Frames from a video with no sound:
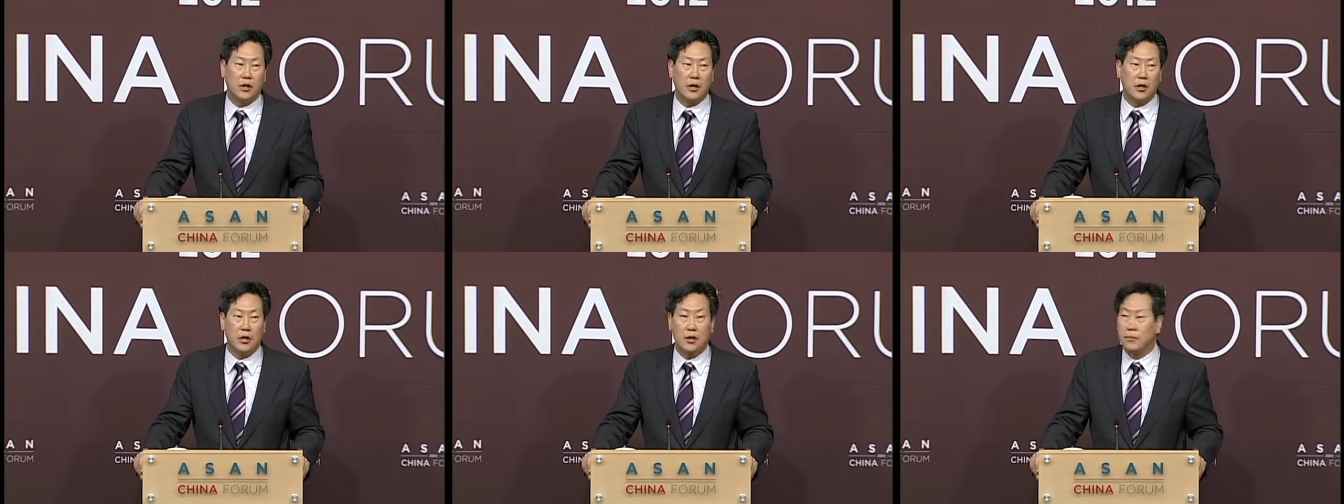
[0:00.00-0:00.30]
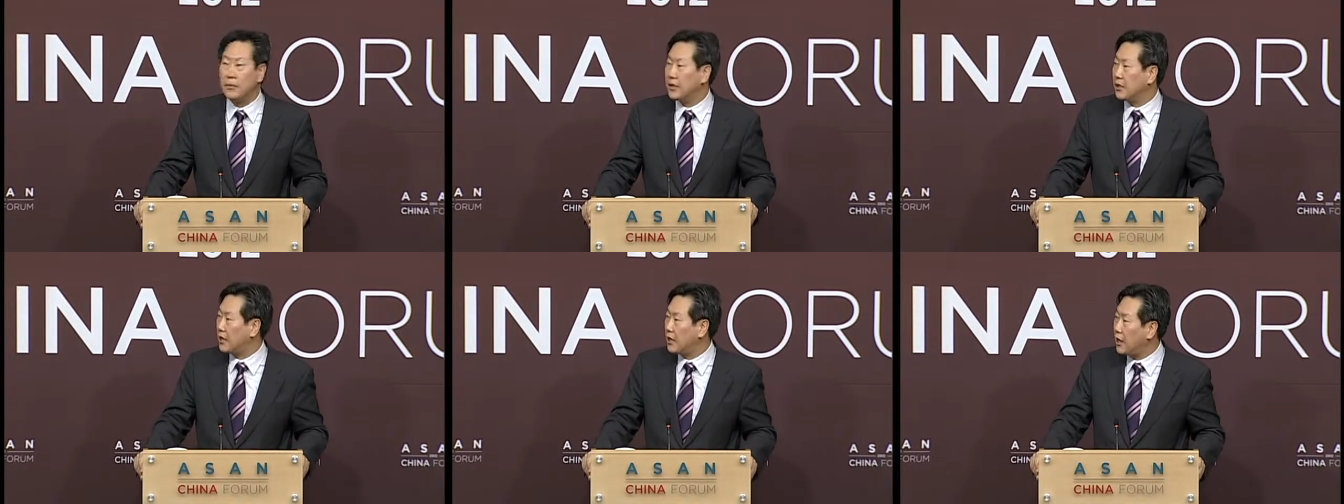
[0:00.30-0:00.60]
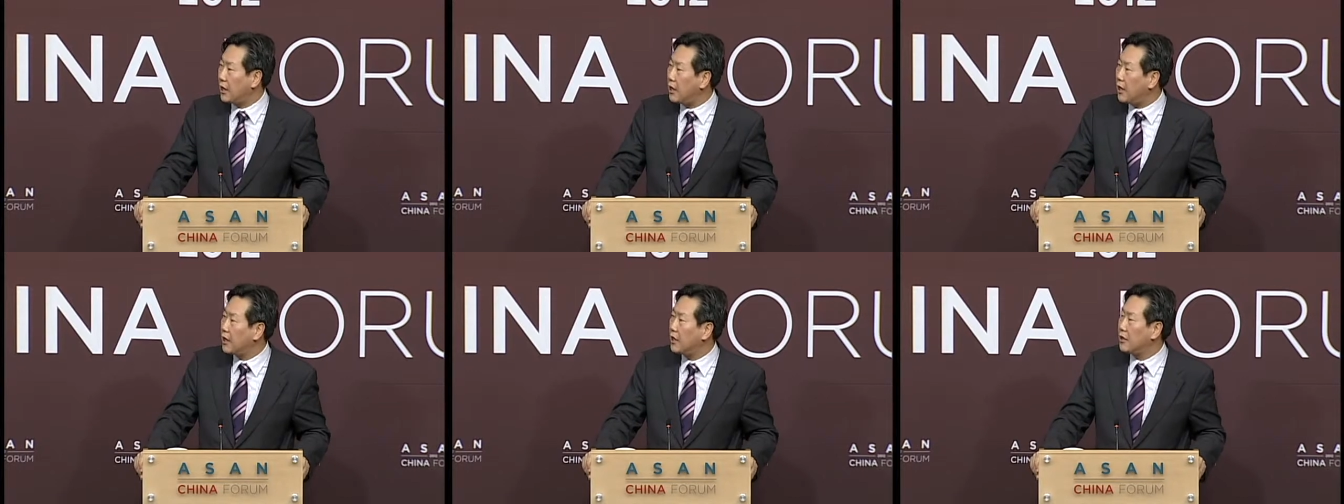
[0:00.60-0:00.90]
Herman
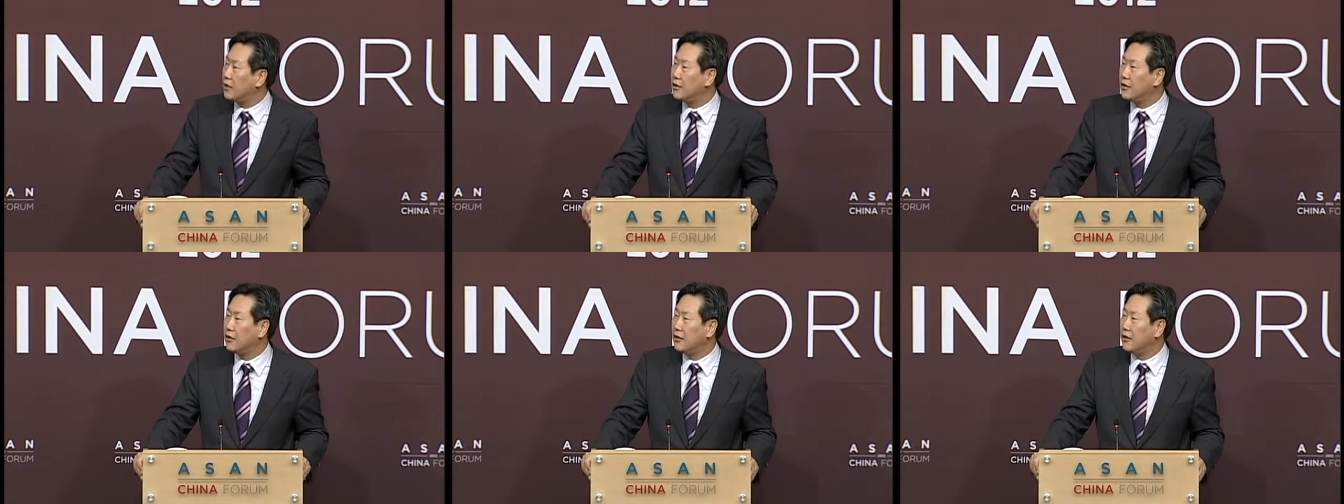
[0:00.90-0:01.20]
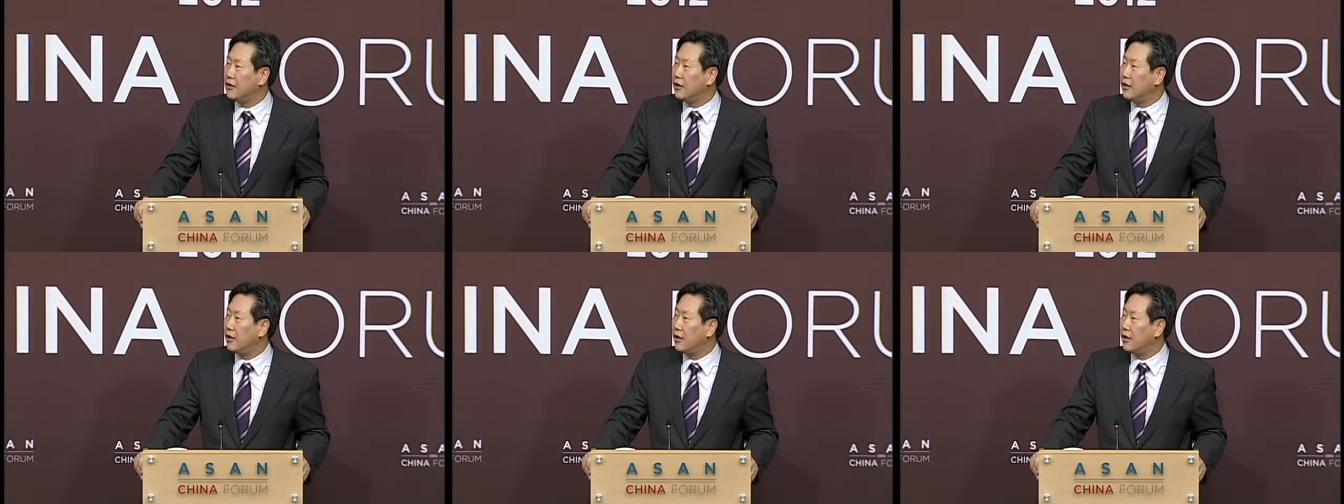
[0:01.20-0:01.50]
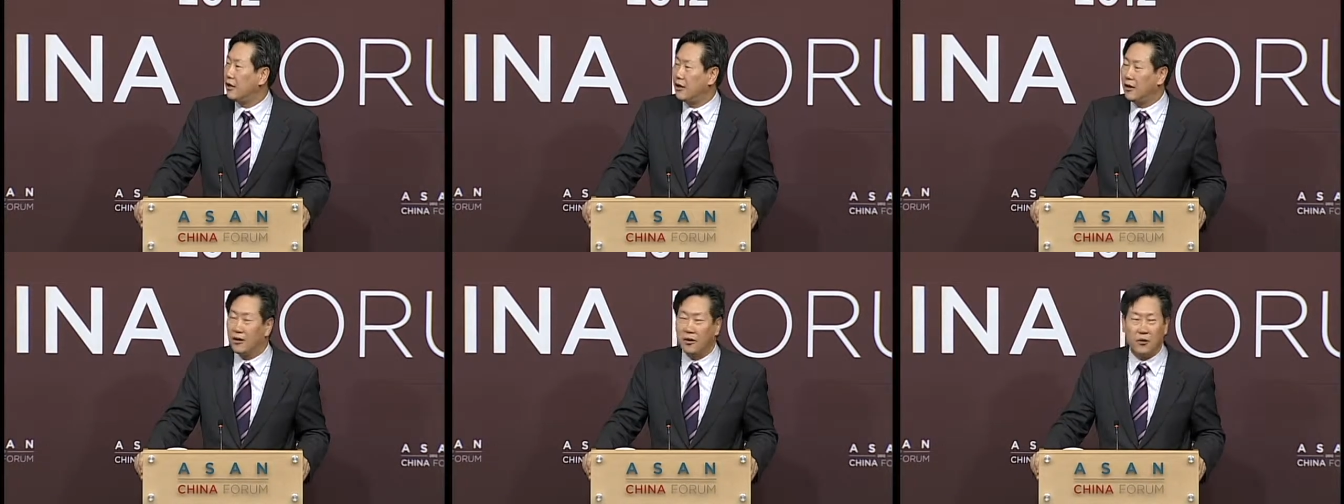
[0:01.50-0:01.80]
Kahn,
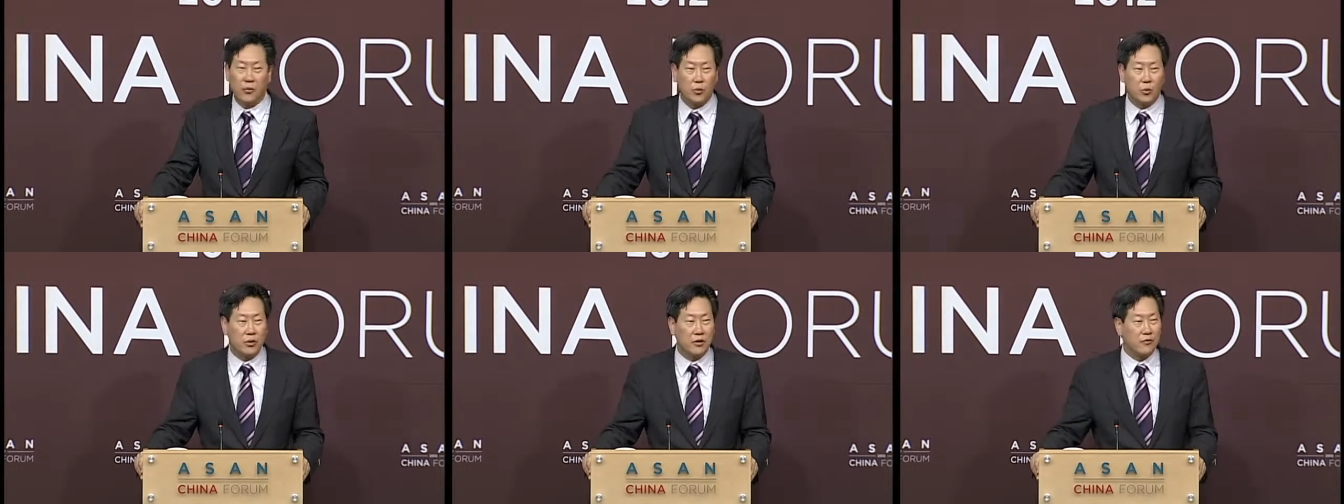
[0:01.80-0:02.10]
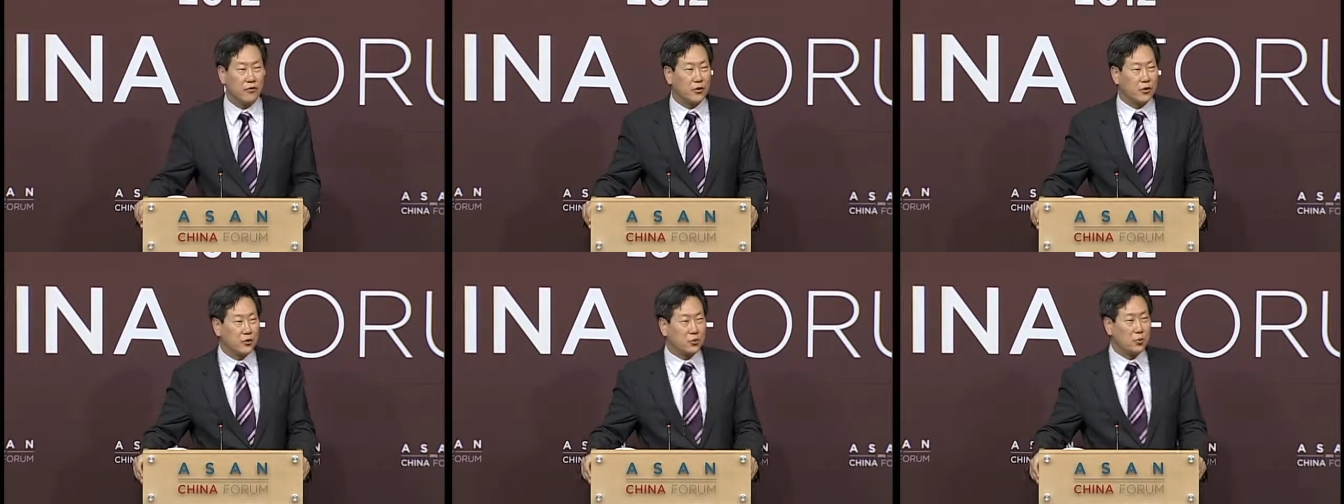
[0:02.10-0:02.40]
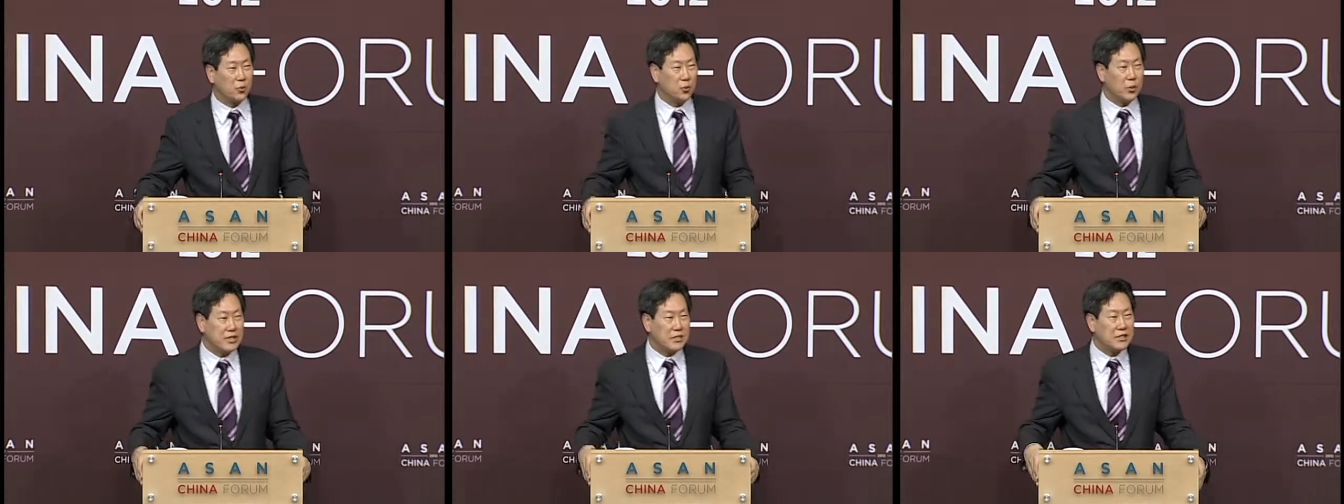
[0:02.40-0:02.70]
one of those
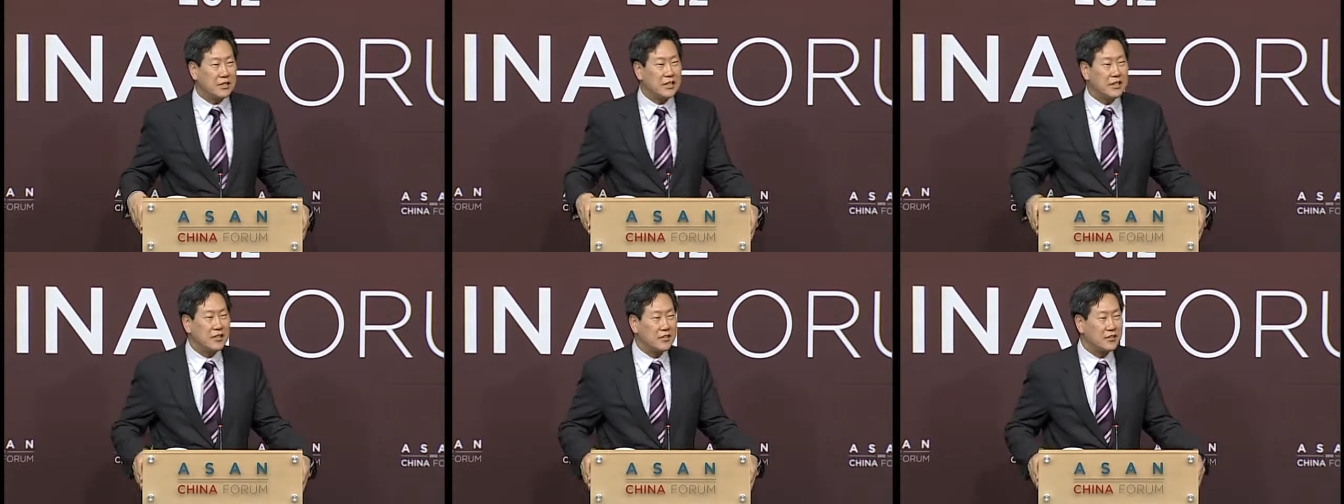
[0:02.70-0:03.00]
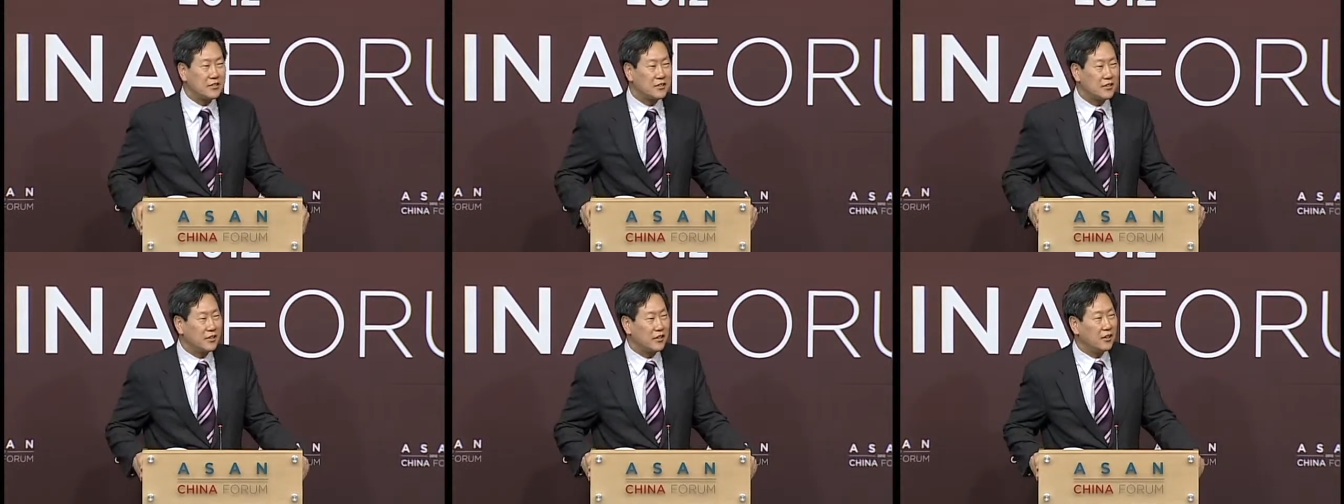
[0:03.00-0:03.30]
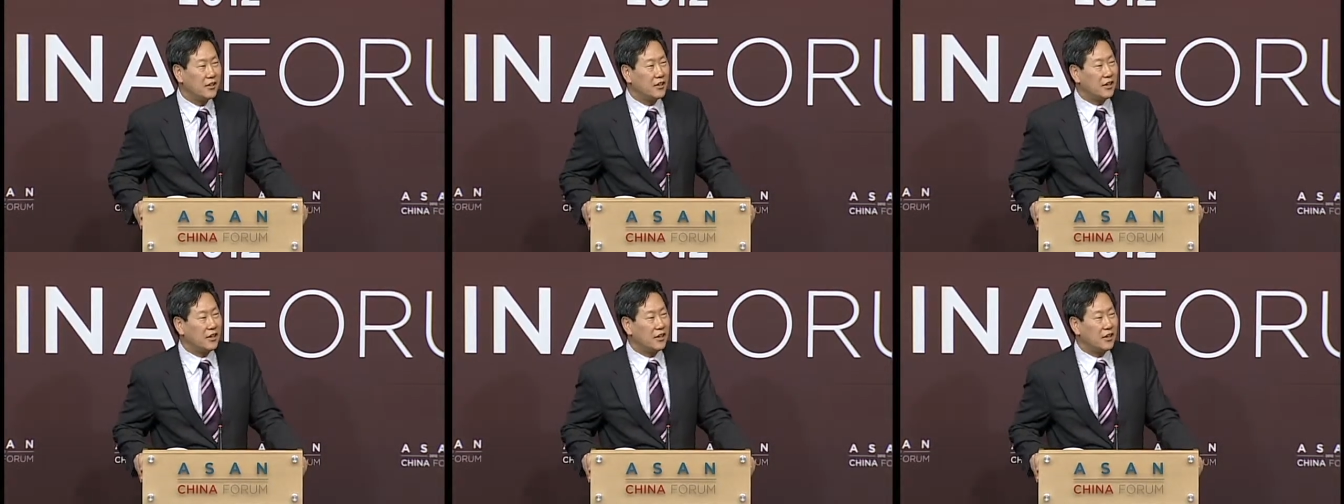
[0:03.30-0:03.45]
whiz kids.